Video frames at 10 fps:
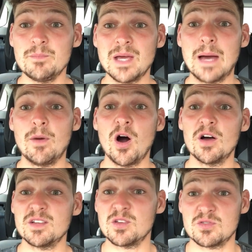
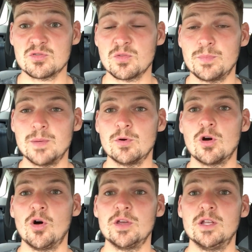BMR, as some people
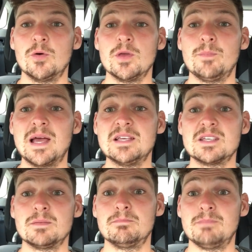call it, you know, your
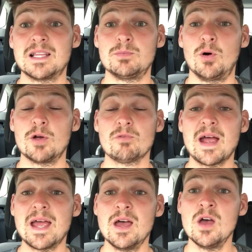basic metabolic
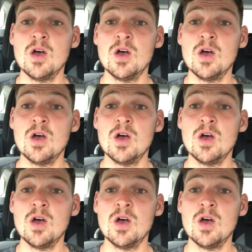rate.